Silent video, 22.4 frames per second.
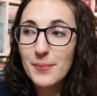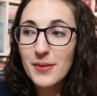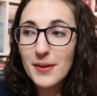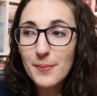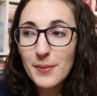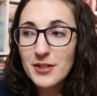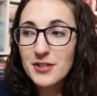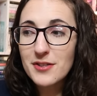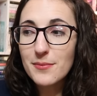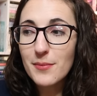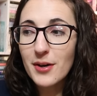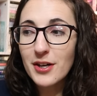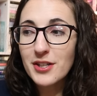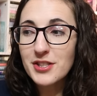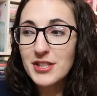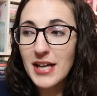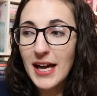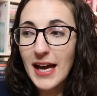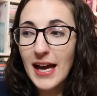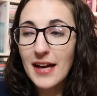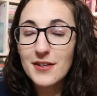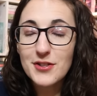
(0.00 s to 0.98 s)
The month of March,
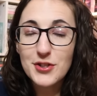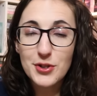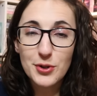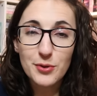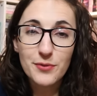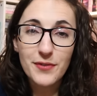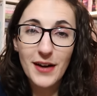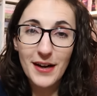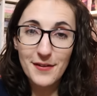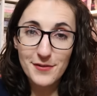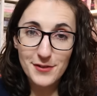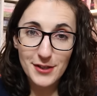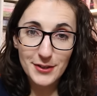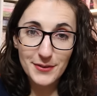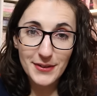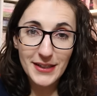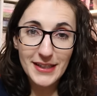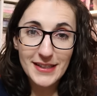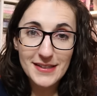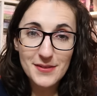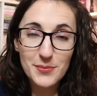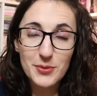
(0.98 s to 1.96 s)
I had 2 5-star
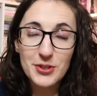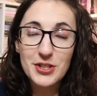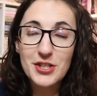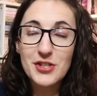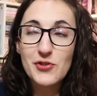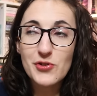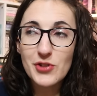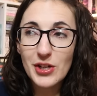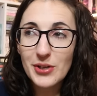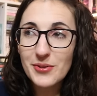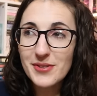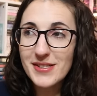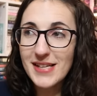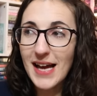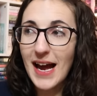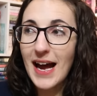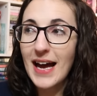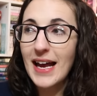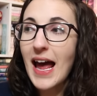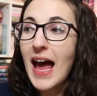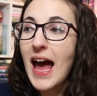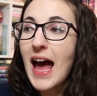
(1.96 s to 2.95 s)
reads, which is so
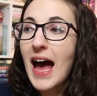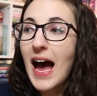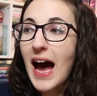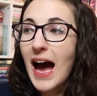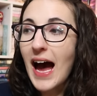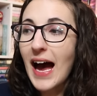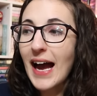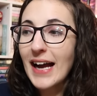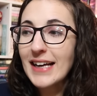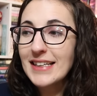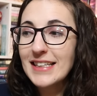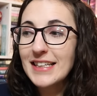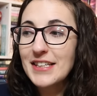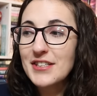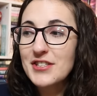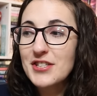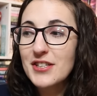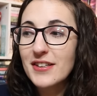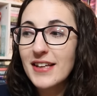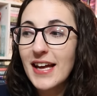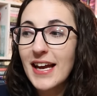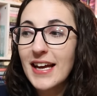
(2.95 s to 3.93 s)
sad. I need
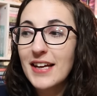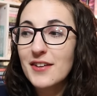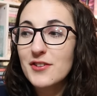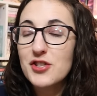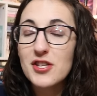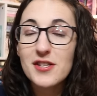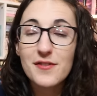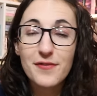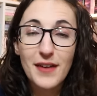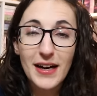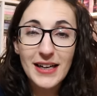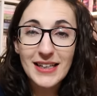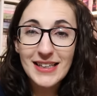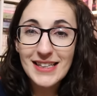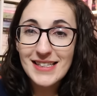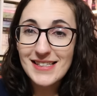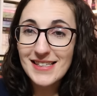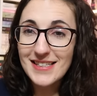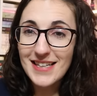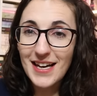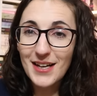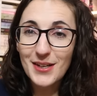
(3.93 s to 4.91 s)
to like just finally
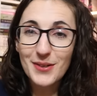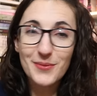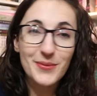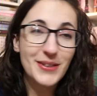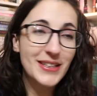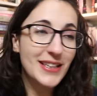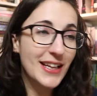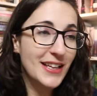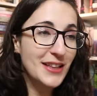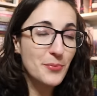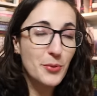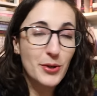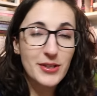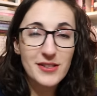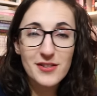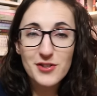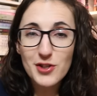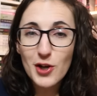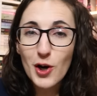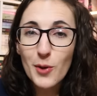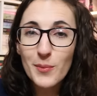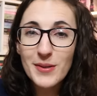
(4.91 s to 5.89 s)
sit down and read like the Boys
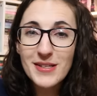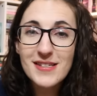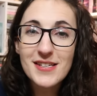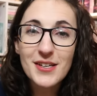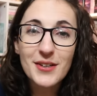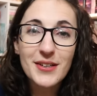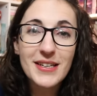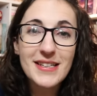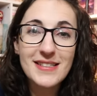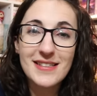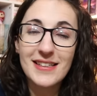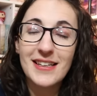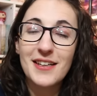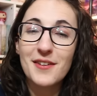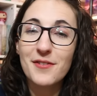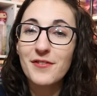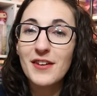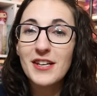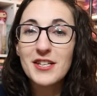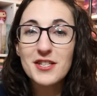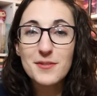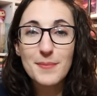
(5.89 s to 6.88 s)
Atonement series. I need to
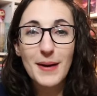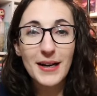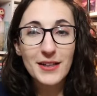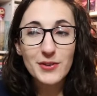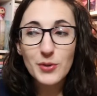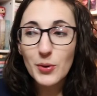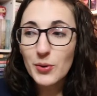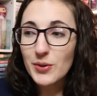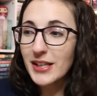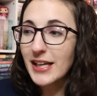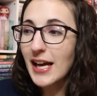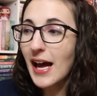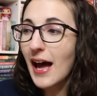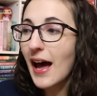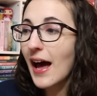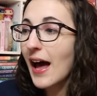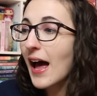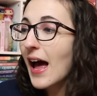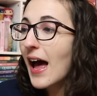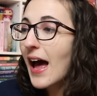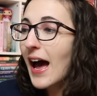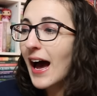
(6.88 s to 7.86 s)
finish
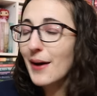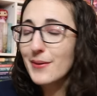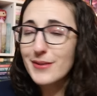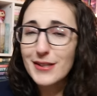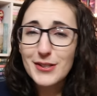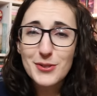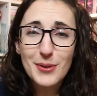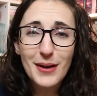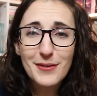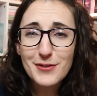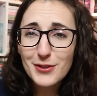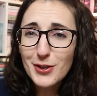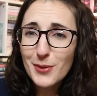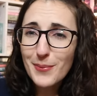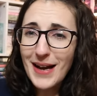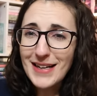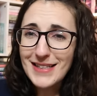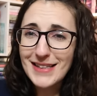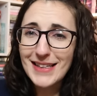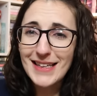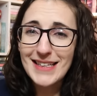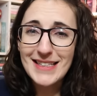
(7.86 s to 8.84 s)
Magnolia. I was like, do I have to go
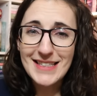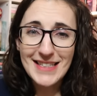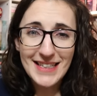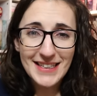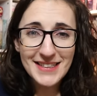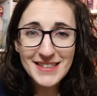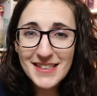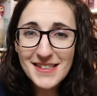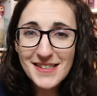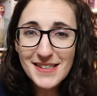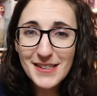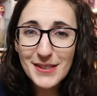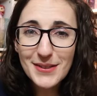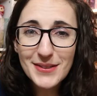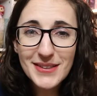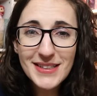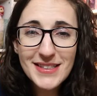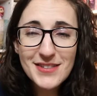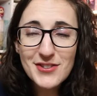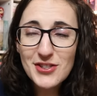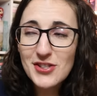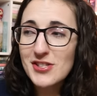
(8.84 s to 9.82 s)
back to the Addicted
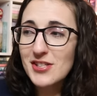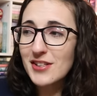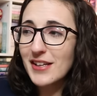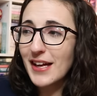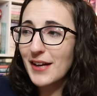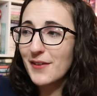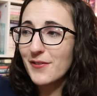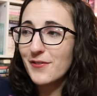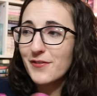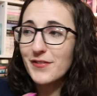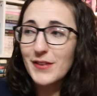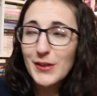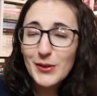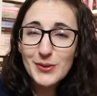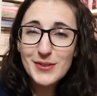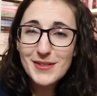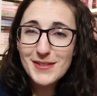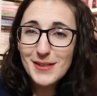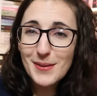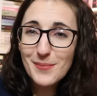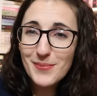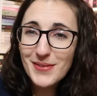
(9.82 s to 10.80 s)
series just to like feel
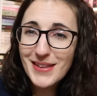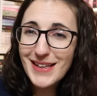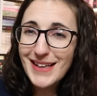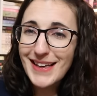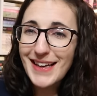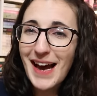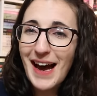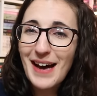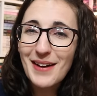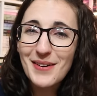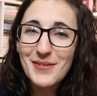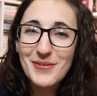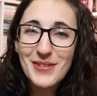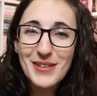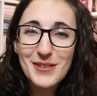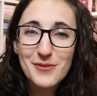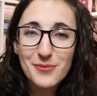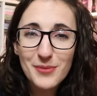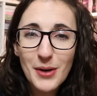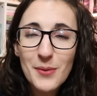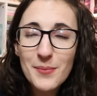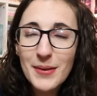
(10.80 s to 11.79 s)
something out of
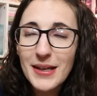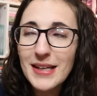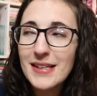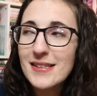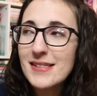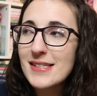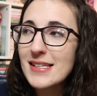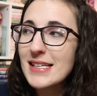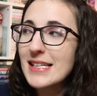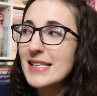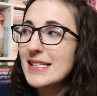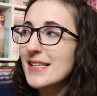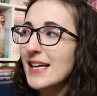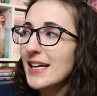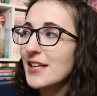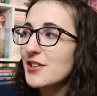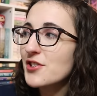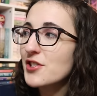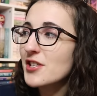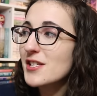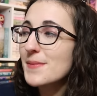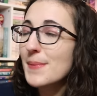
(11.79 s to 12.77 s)
these romances?
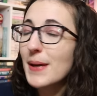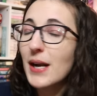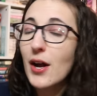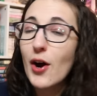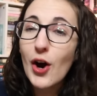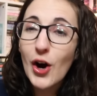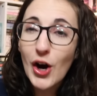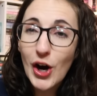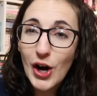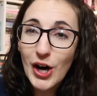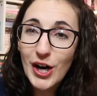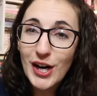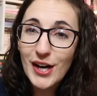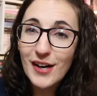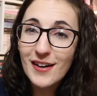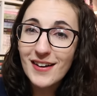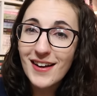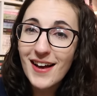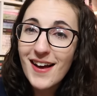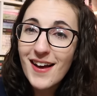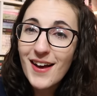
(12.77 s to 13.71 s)
It's just been a hard